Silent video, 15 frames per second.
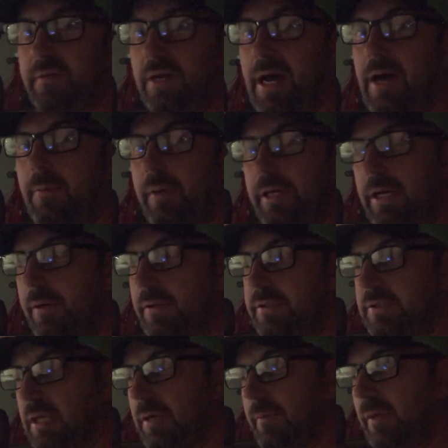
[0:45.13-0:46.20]
If not, we know
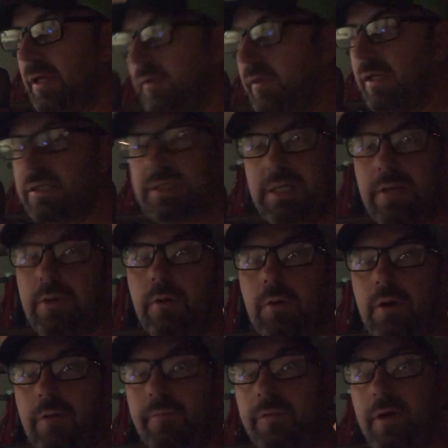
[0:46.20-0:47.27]
it's gonna be the
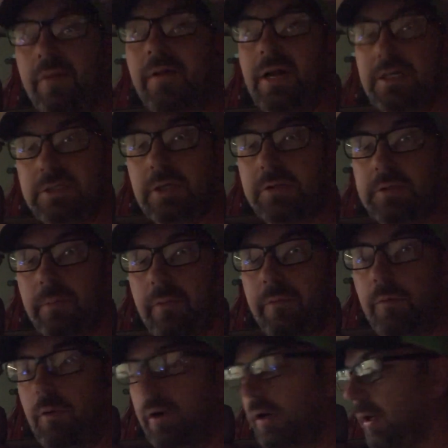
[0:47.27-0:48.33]
solenoid on front that I showed you
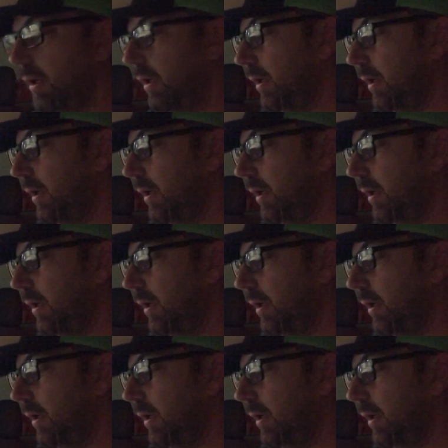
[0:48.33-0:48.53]
before.